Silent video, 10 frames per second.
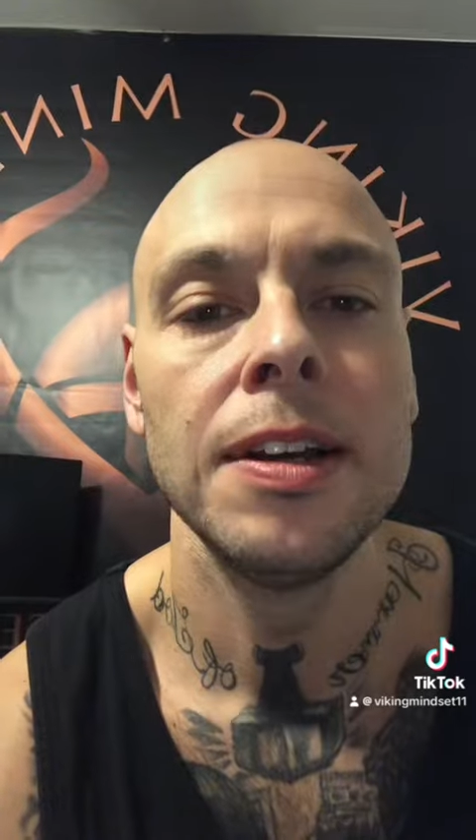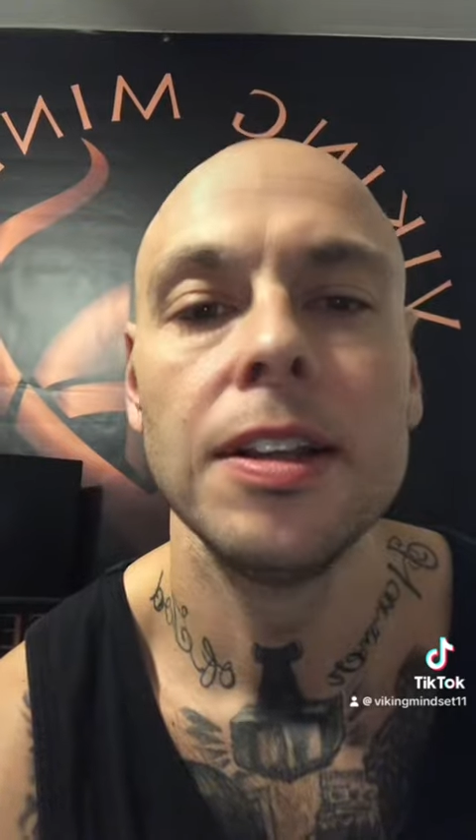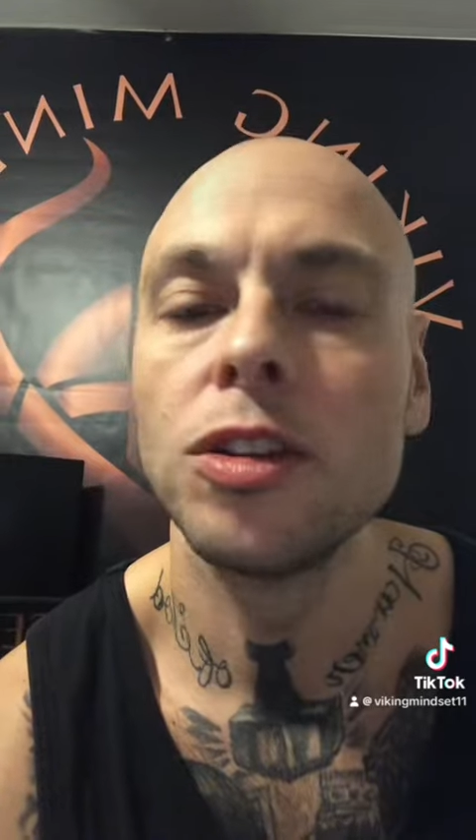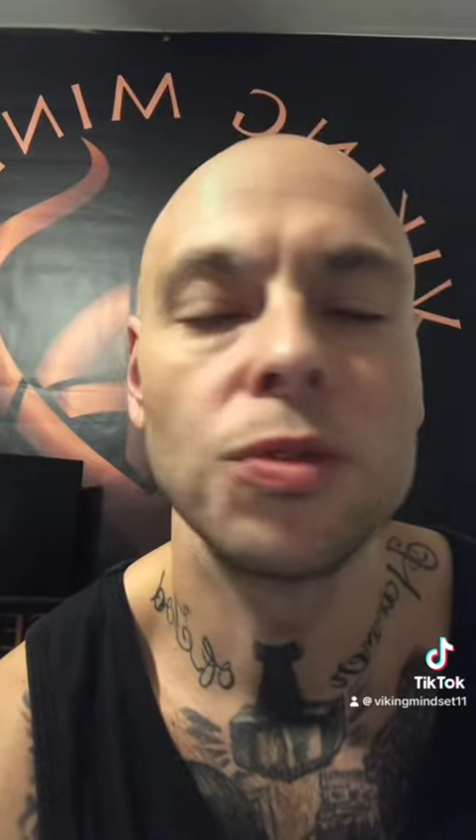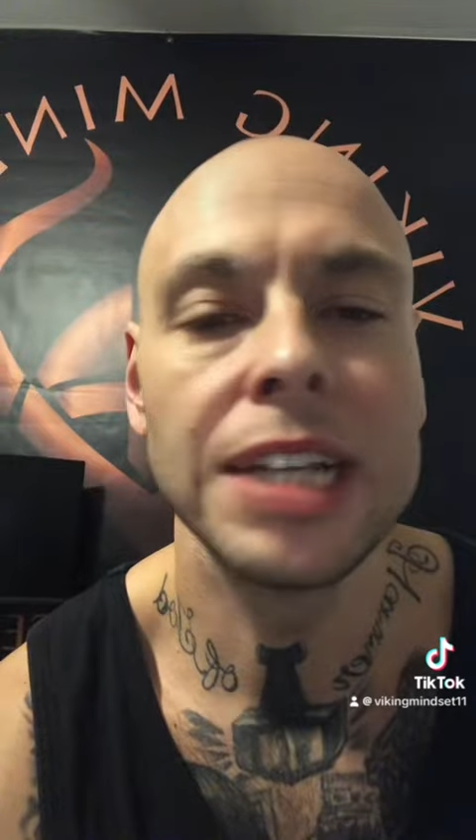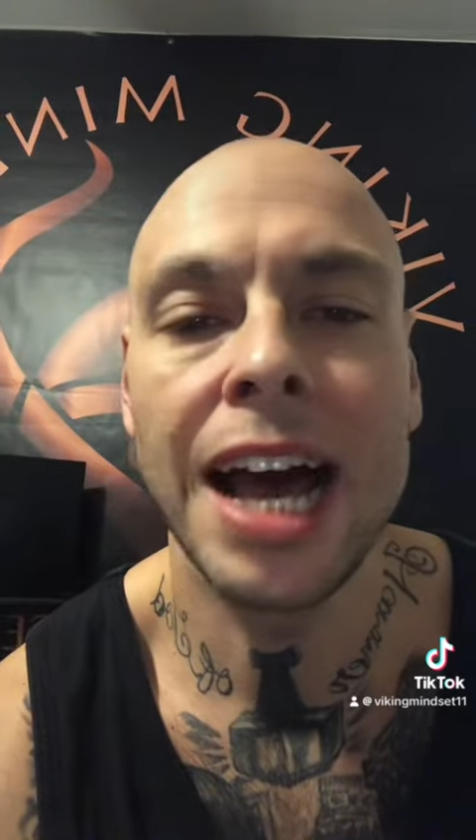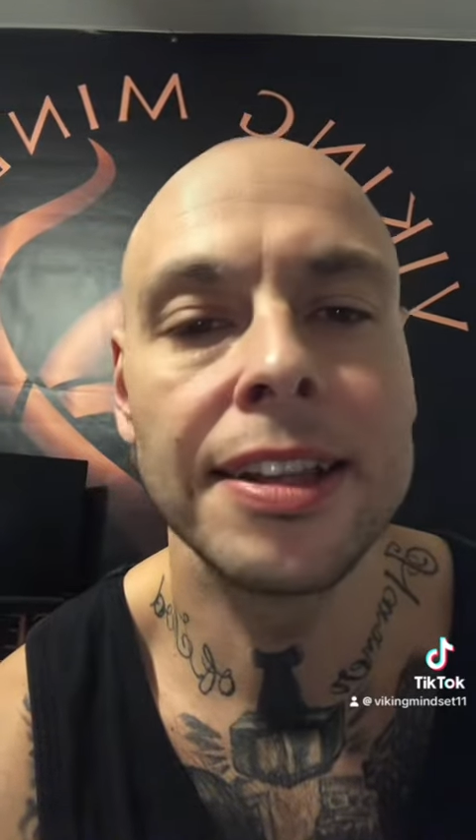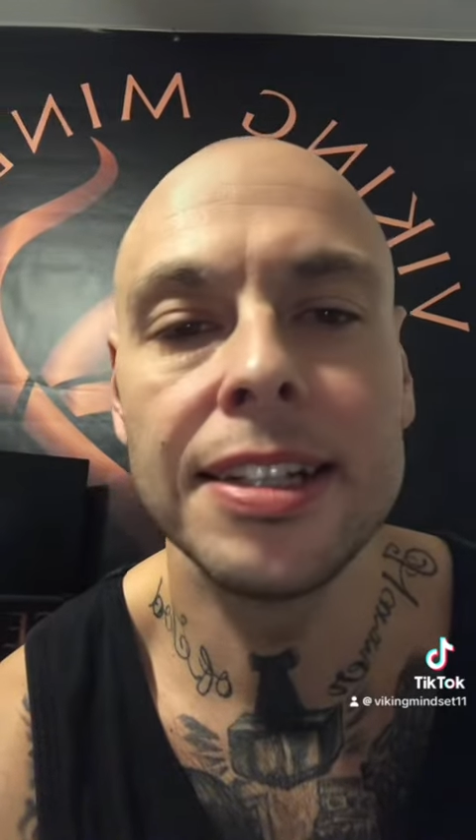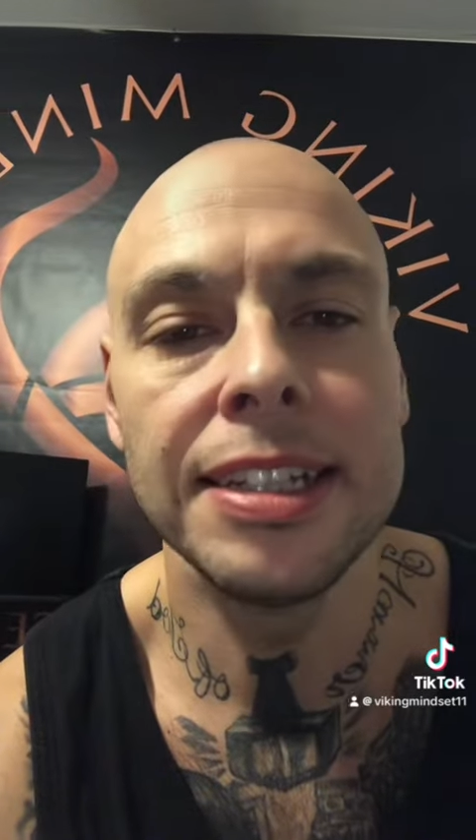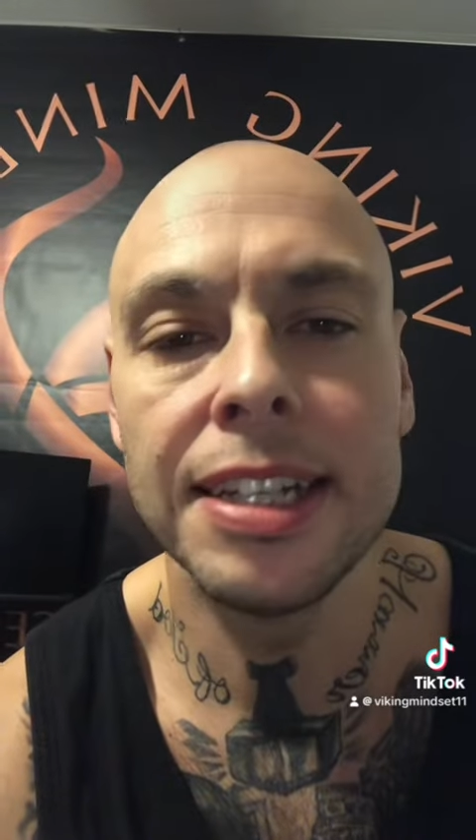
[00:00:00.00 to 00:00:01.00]
The
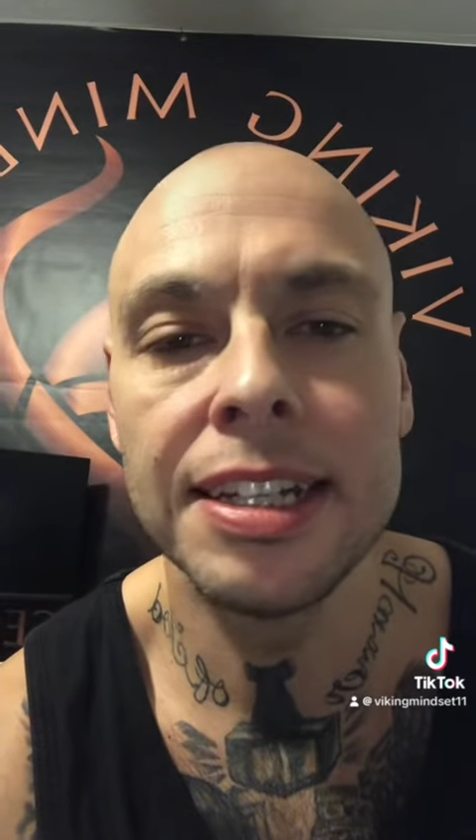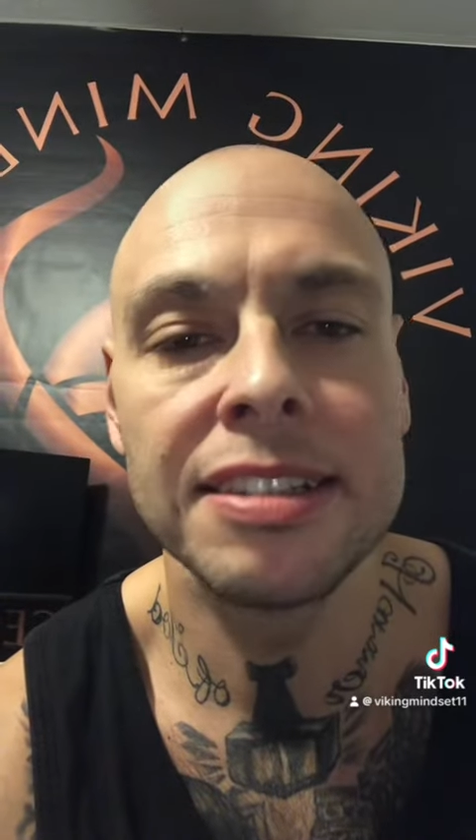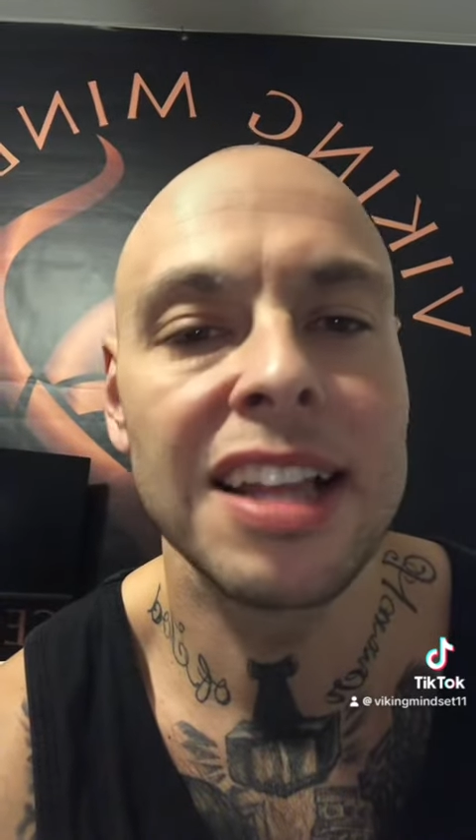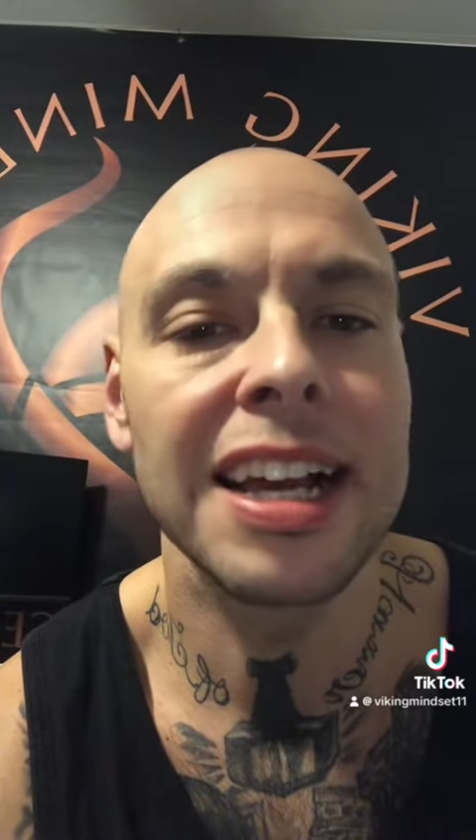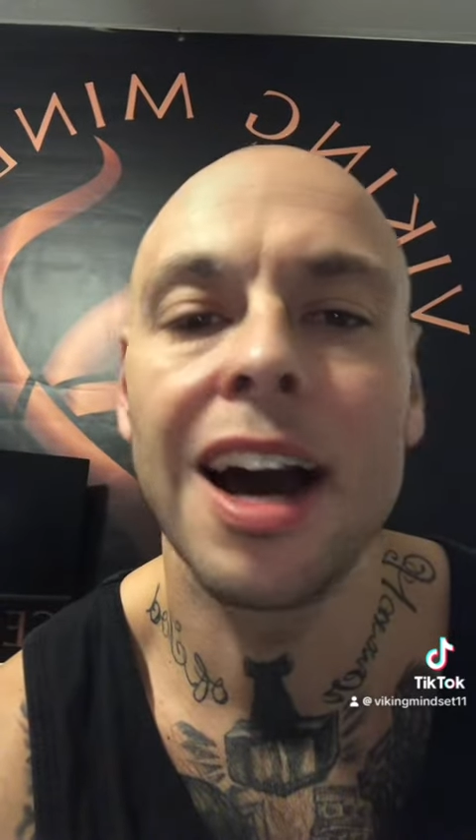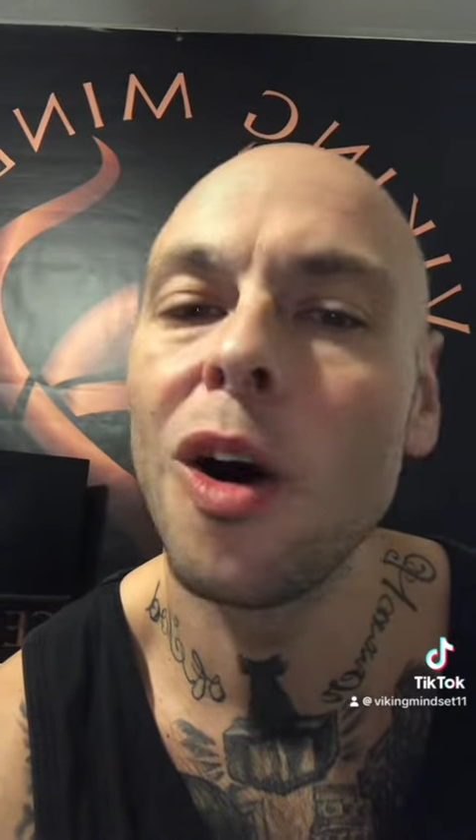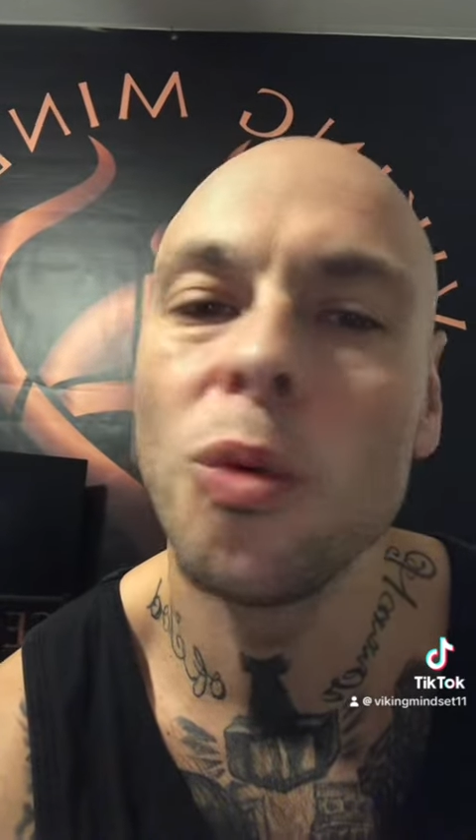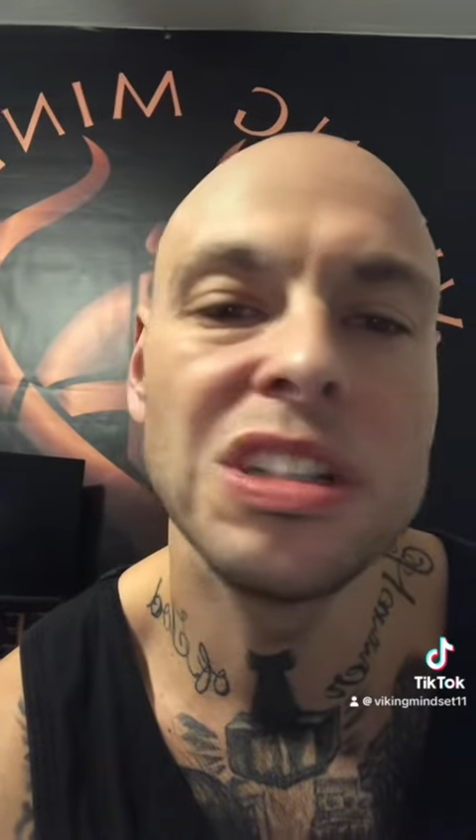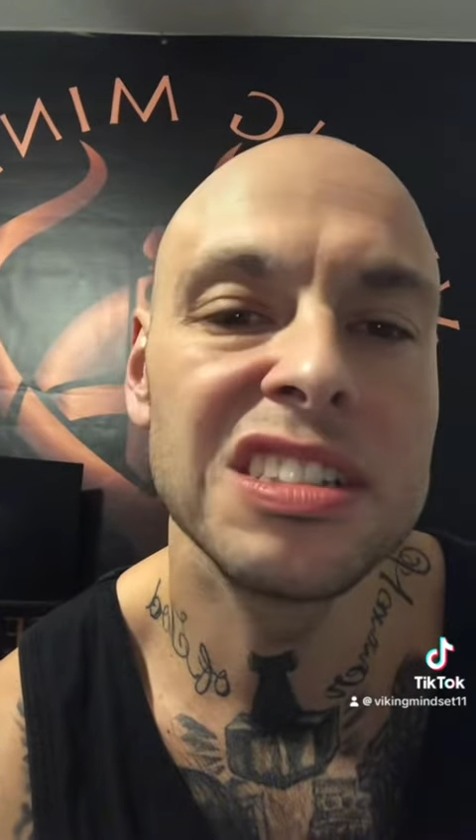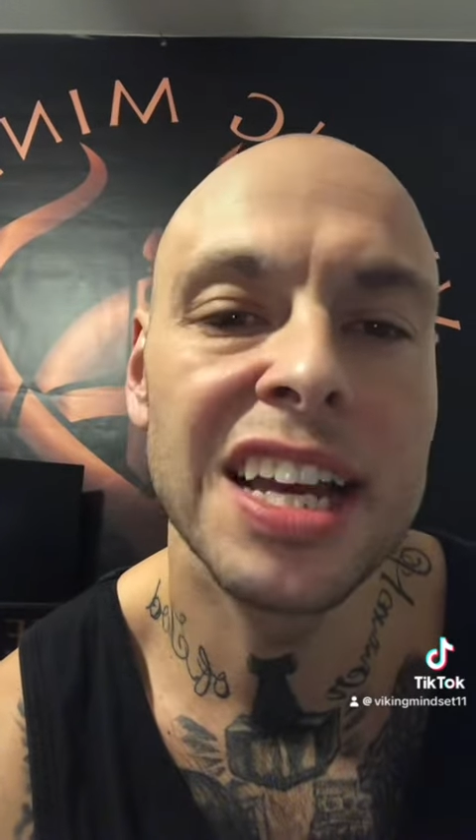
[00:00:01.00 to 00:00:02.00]
reality is, like I
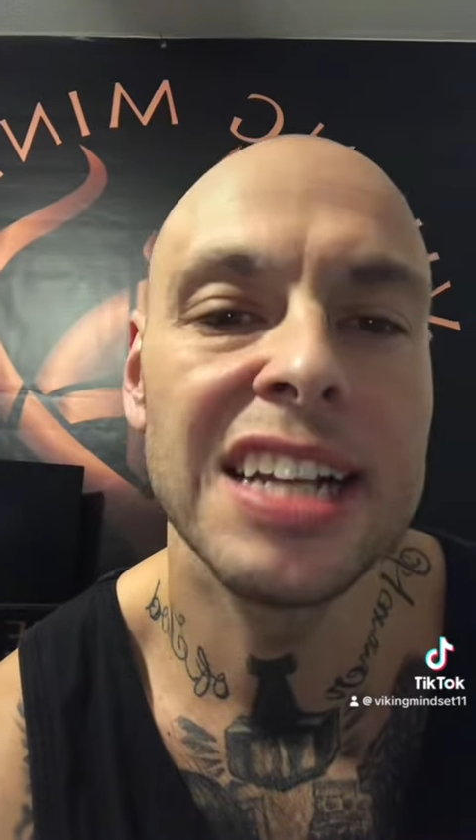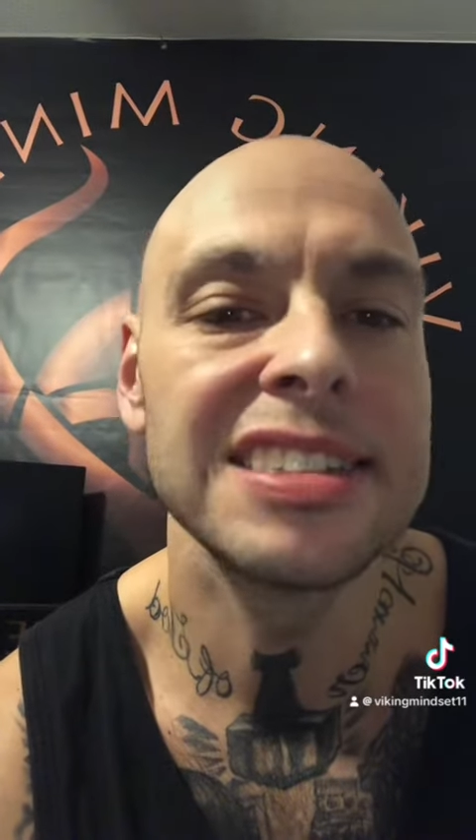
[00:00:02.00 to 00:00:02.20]
always say,